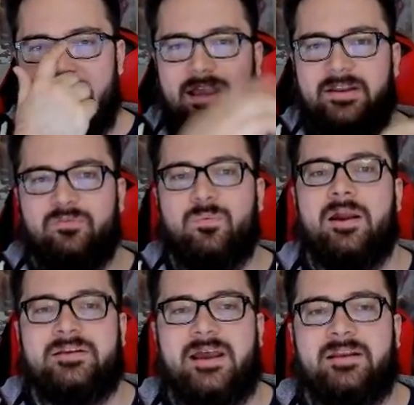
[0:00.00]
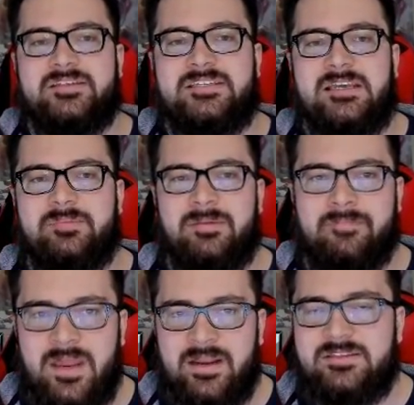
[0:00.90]
kind of wearing down his team in a
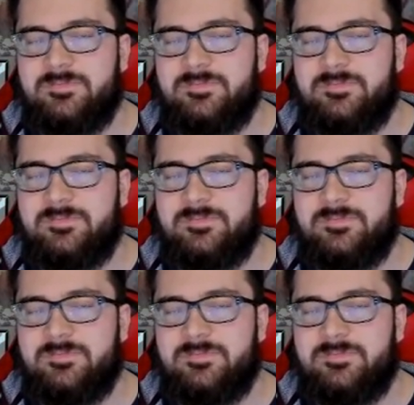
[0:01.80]
minute.